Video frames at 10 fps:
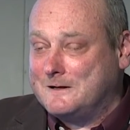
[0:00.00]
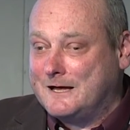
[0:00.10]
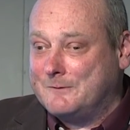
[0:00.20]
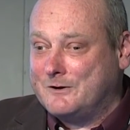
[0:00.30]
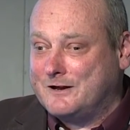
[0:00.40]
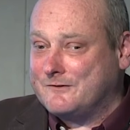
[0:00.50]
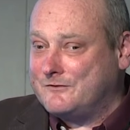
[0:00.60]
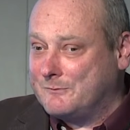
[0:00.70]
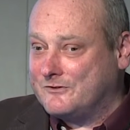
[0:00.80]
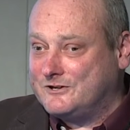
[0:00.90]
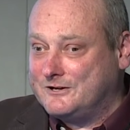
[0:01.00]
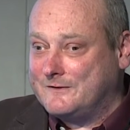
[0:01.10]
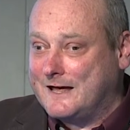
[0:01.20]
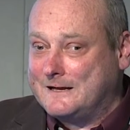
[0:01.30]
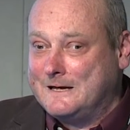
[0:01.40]
We only had a few months to do
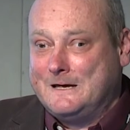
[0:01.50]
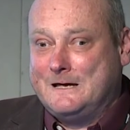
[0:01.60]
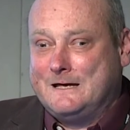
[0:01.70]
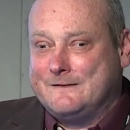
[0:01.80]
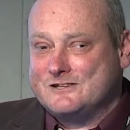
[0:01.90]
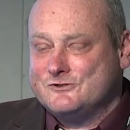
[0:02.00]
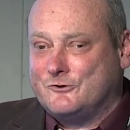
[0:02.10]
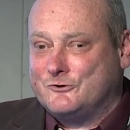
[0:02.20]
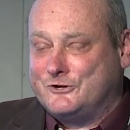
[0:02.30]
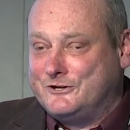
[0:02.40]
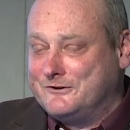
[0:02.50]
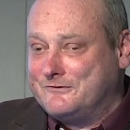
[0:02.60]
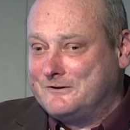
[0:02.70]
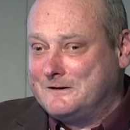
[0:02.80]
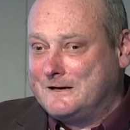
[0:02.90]
that. That's not good
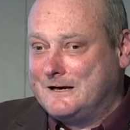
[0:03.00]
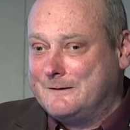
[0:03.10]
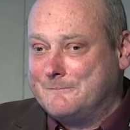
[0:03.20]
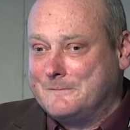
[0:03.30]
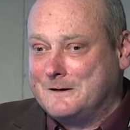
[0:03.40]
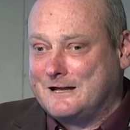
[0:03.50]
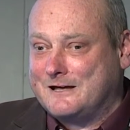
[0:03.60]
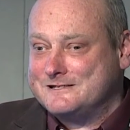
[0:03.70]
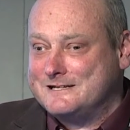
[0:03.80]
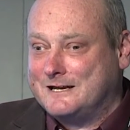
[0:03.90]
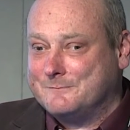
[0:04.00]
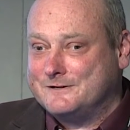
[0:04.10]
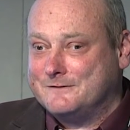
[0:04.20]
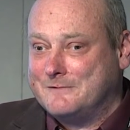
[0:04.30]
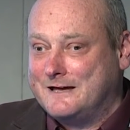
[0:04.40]
enough. I'd like us to get up
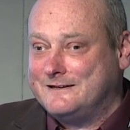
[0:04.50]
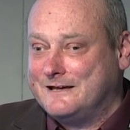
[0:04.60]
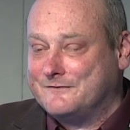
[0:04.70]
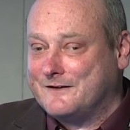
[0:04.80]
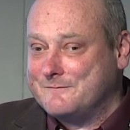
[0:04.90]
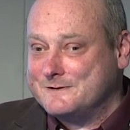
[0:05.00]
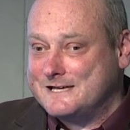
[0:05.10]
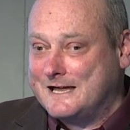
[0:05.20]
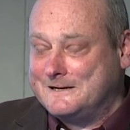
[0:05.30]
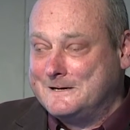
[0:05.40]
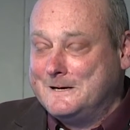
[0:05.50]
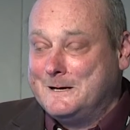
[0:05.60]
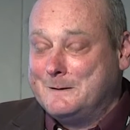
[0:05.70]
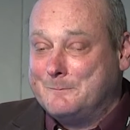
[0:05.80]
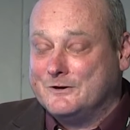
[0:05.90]
to 80–85%,
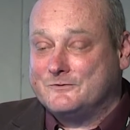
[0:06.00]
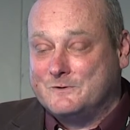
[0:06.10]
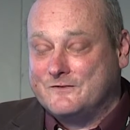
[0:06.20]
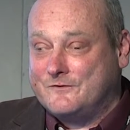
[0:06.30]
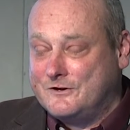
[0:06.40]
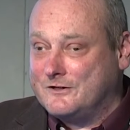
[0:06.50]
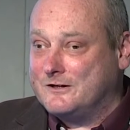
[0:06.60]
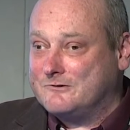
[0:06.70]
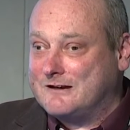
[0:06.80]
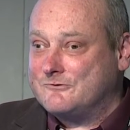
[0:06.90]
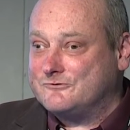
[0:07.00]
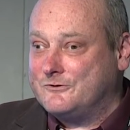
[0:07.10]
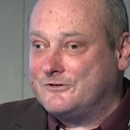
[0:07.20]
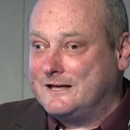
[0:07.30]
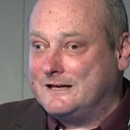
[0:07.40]
but with further ground
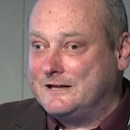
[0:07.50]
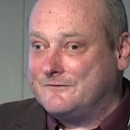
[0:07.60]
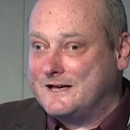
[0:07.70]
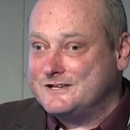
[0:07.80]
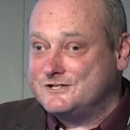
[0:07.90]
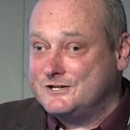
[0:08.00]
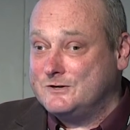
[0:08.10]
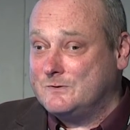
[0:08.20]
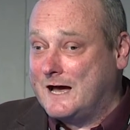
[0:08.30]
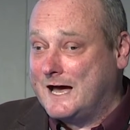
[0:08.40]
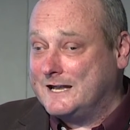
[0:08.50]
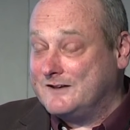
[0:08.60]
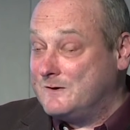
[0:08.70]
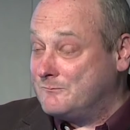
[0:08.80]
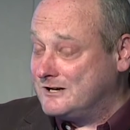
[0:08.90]
truthing in phase 2, and if
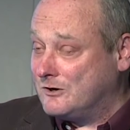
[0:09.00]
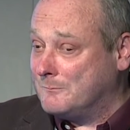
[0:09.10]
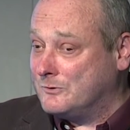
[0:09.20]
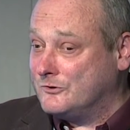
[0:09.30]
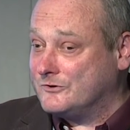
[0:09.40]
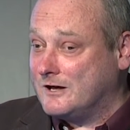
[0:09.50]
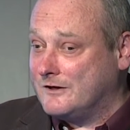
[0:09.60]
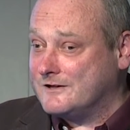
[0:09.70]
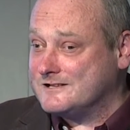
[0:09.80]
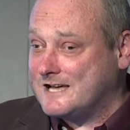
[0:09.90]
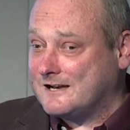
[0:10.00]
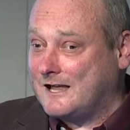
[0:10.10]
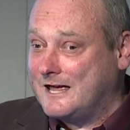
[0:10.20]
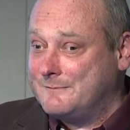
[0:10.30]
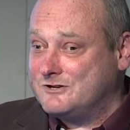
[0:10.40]
we bring on board other
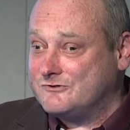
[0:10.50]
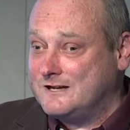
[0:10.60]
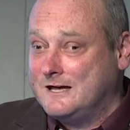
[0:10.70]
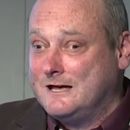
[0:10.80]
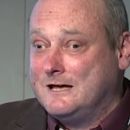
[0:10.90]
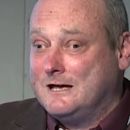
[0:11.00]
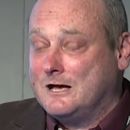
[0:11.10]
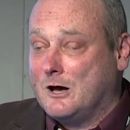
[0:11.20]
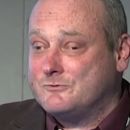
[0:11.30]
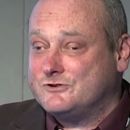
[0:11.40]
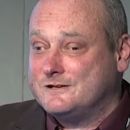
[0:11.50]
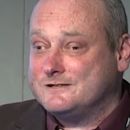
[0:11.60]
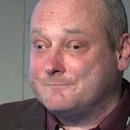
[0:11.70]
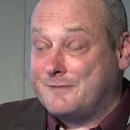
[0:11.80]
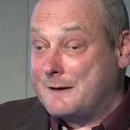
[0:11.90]
satellite imagery
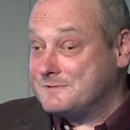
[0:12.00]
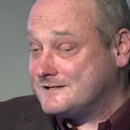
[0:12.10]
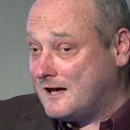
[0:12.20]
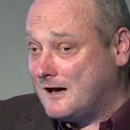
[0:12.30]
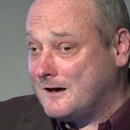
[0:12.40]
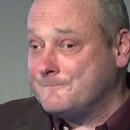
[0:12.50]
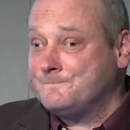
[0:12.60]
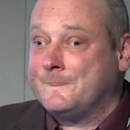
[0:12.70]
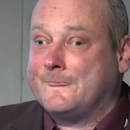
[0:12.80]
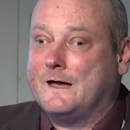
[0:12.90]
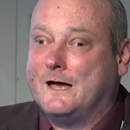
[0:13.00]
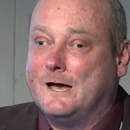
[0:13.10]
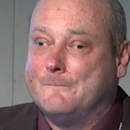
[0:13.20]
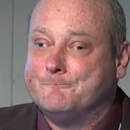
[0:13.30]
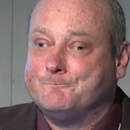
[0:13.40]
options, perhaps SAR,
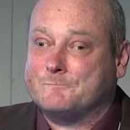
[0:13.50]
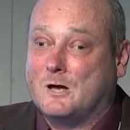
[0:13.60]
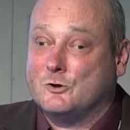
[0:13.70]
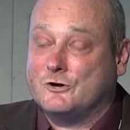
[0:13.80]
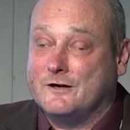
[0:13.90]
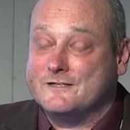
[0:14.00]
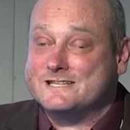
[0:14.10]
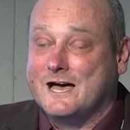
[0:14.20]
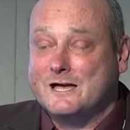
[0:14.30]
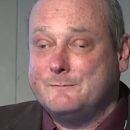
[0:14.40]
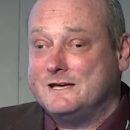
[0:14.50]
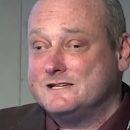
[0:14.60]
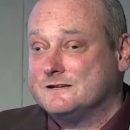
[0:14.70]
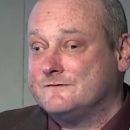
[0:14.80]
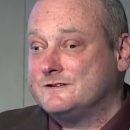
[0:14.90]
and look at other
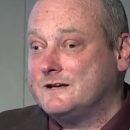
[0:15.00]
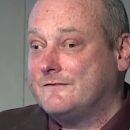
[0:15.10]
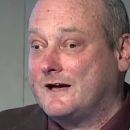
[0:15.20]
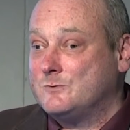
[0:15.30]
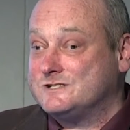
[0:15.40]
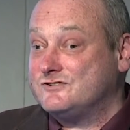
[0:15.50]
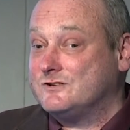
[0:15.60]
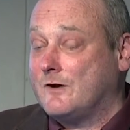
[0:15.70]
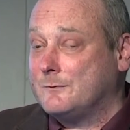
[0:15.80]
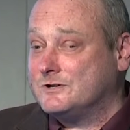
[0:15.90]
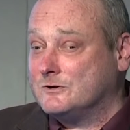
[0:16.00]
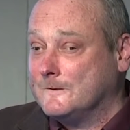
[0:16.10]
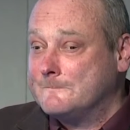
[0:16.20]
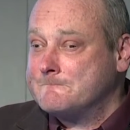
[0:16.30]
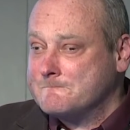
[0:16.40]
timings of acquisition of
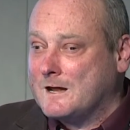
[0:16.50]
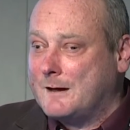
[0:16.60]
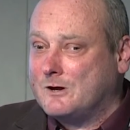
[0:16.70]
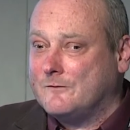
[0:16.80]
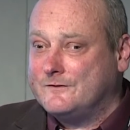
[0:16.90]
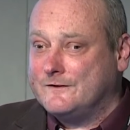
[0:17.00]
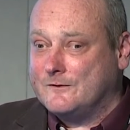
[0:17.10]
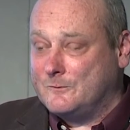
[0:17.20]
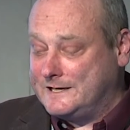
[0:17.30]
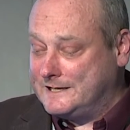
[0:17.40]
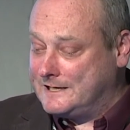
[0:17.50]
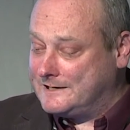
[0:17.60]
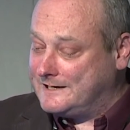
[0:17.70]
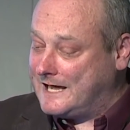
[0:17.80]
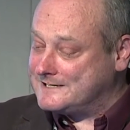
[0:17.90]
optical, I'm confident that we can
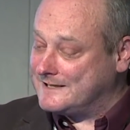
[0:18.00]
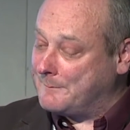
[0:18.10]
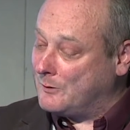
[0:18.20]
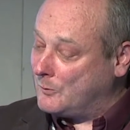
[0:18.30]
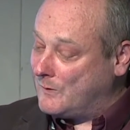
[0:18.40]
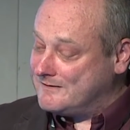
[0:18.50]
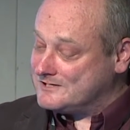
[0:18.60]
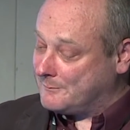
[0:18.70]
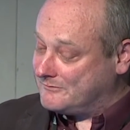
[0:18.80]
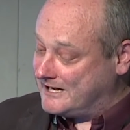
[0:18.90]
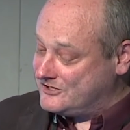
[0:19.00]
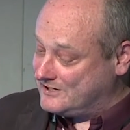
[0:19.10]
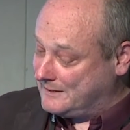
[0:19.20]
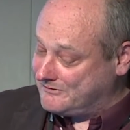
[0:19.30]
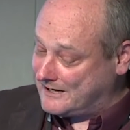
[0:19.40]
get to that point where it's
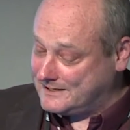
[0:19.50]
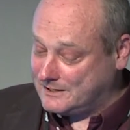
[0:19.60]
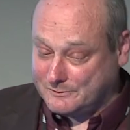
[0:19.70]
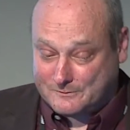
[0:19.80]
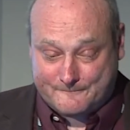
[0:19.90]
operationally practicable.